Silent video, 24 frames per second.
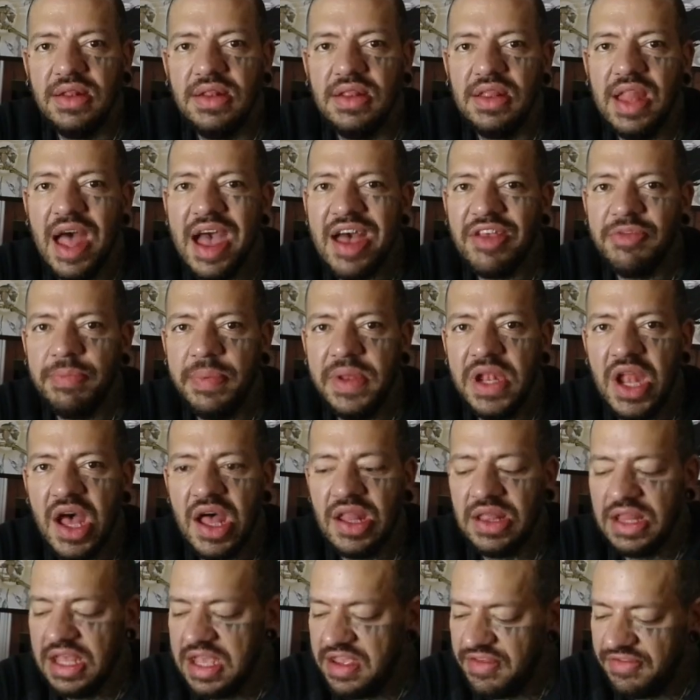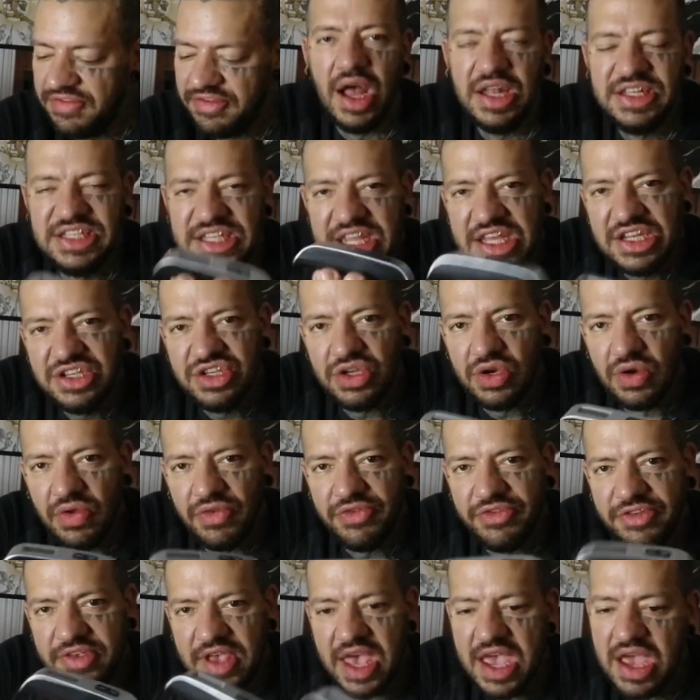Last but not least, a digital
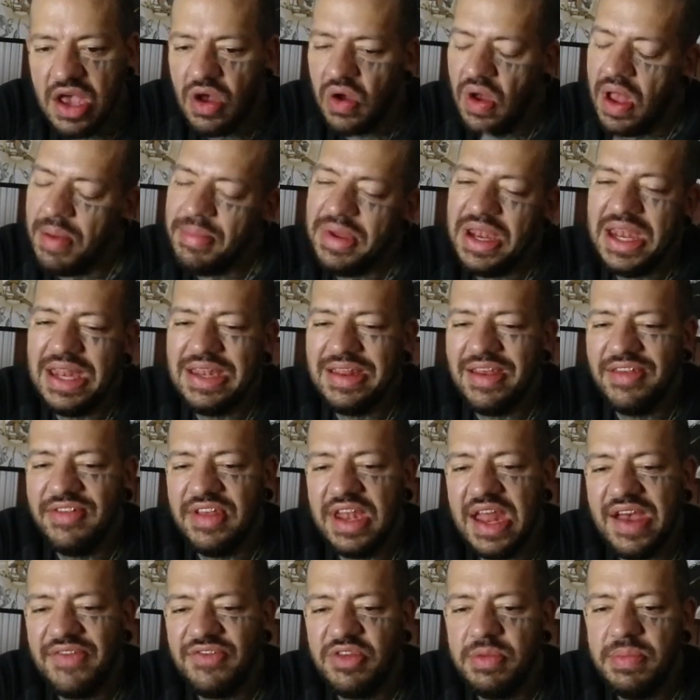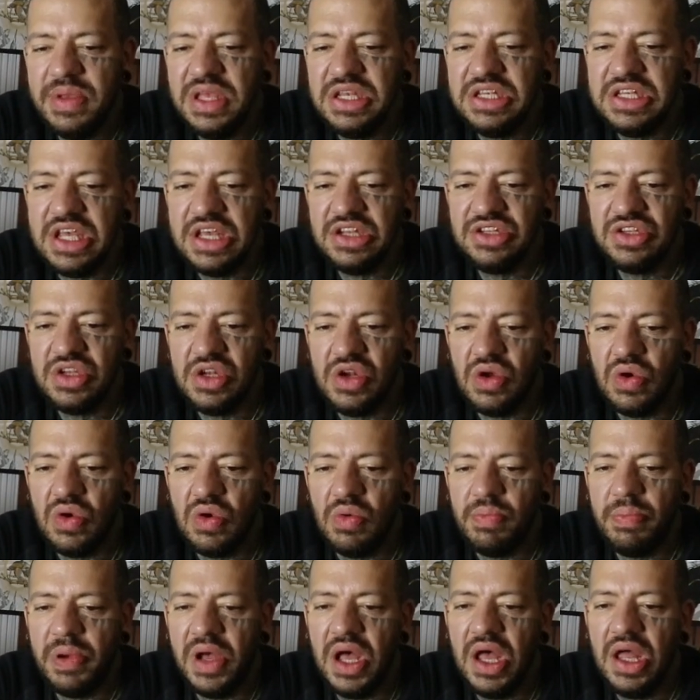scale. I mean, it doesn't have to be
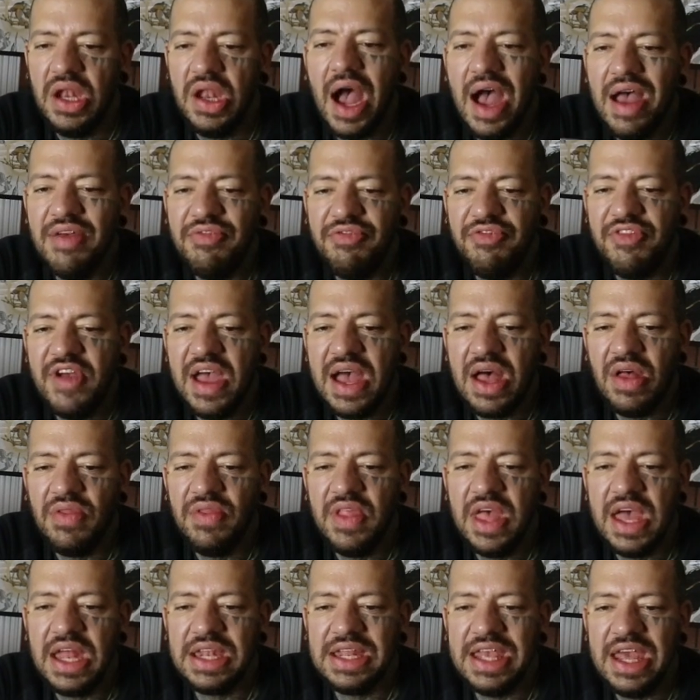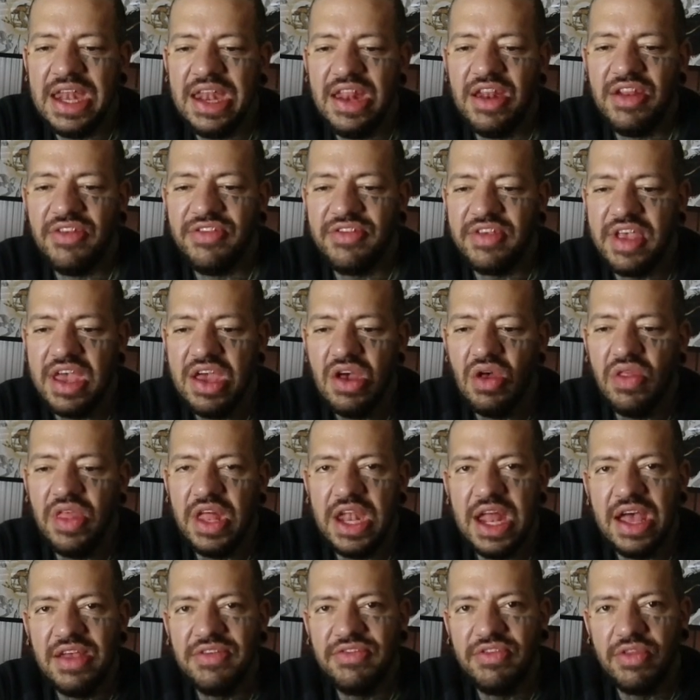digital, but I've found that getting a scale
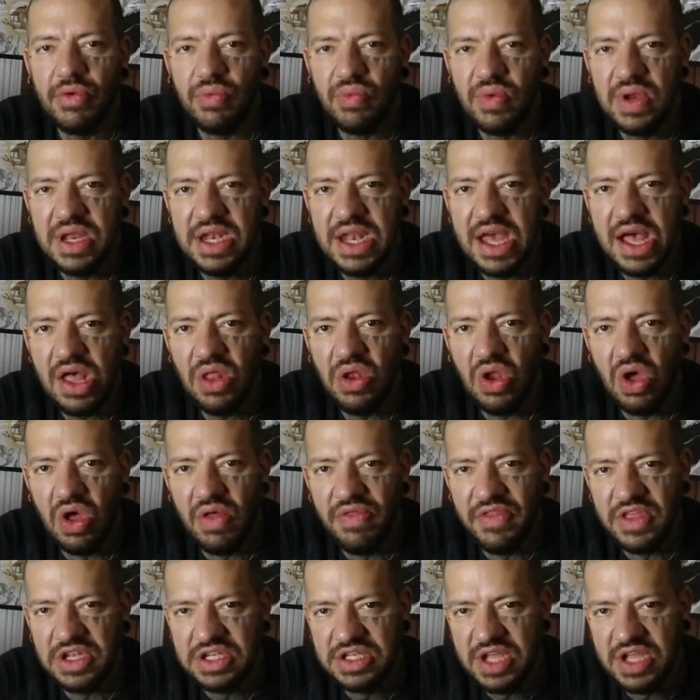that has the readout on the